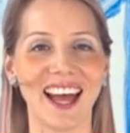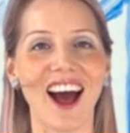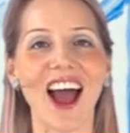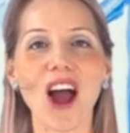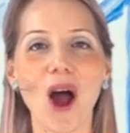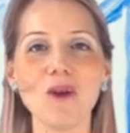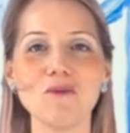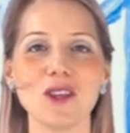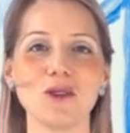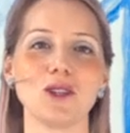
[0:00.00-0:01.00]
I hope
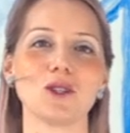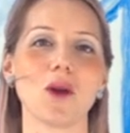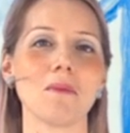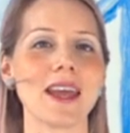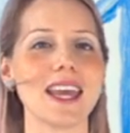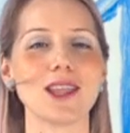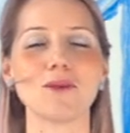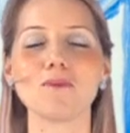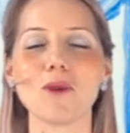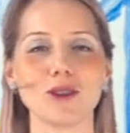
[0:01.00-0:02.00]
that you enjoy making the
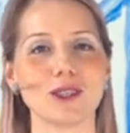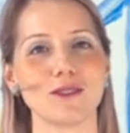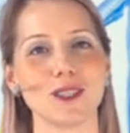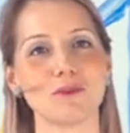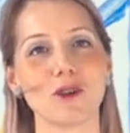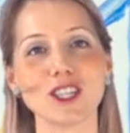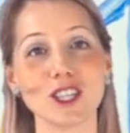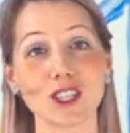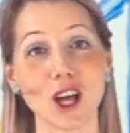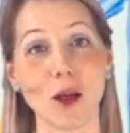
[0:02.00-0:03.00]
most of this
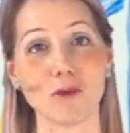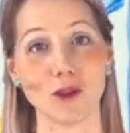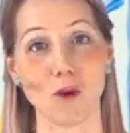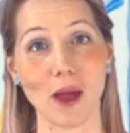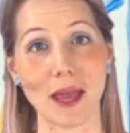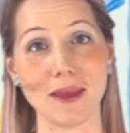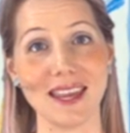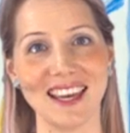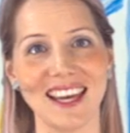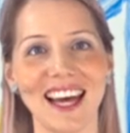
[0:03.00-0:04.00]
precious time with your
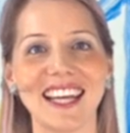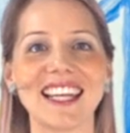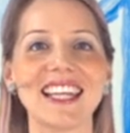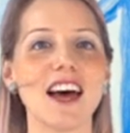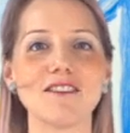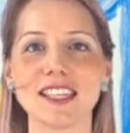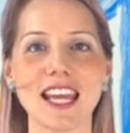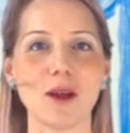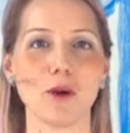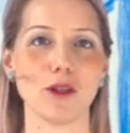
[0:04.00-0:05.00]
baby, and I'd love to
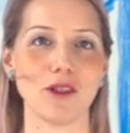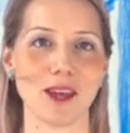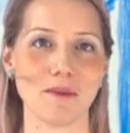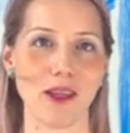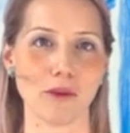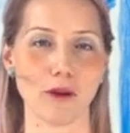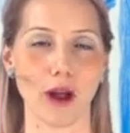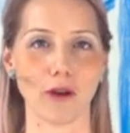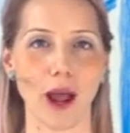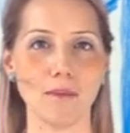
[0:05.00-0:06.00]
hear what you think about the
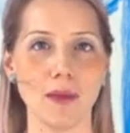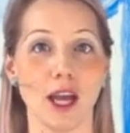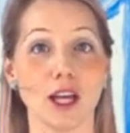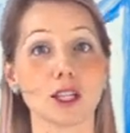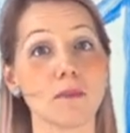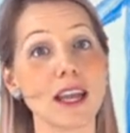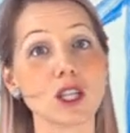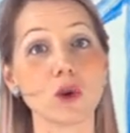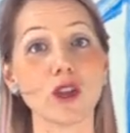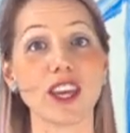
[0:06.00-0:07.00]
program, so make
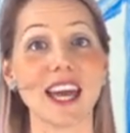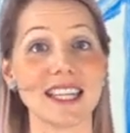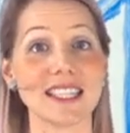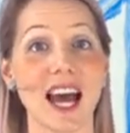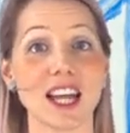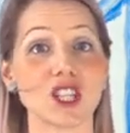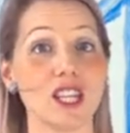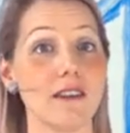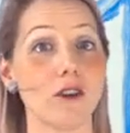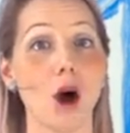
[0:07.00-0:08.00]
sure you get in touch and
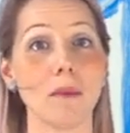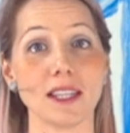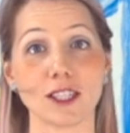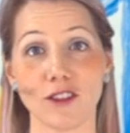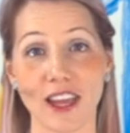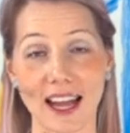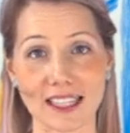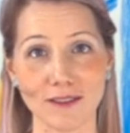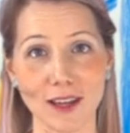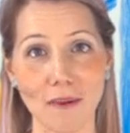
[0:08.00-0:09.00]
leave comments on the
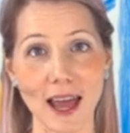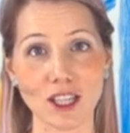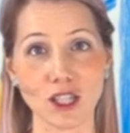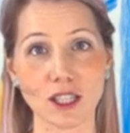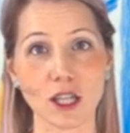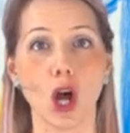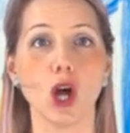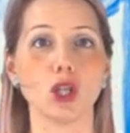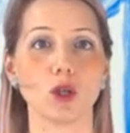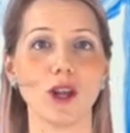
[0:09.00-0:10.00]
activity pages,
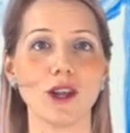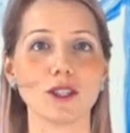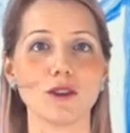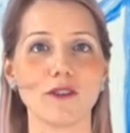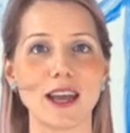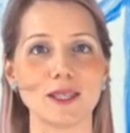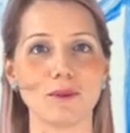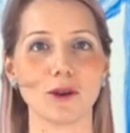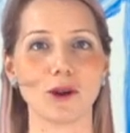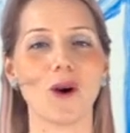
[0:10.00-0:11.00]
join us on
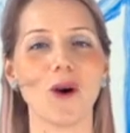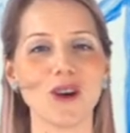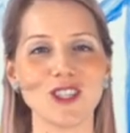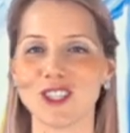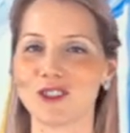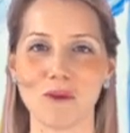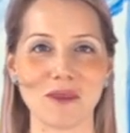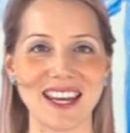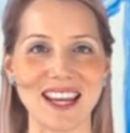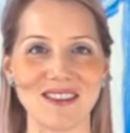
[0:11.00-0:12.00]
Facebook, or just drop
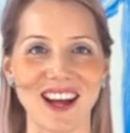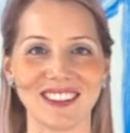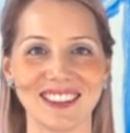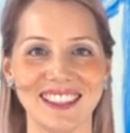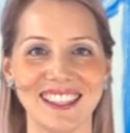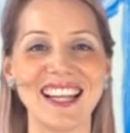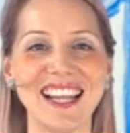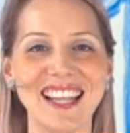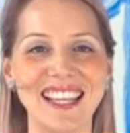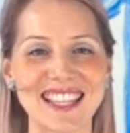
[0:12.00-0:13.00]
me an email.
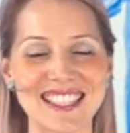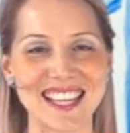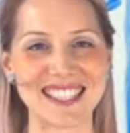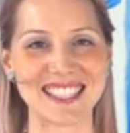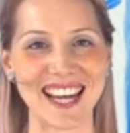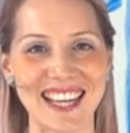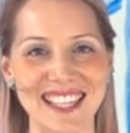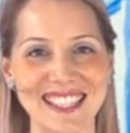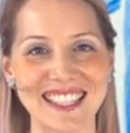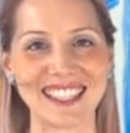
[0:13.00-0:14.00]
Let's get started.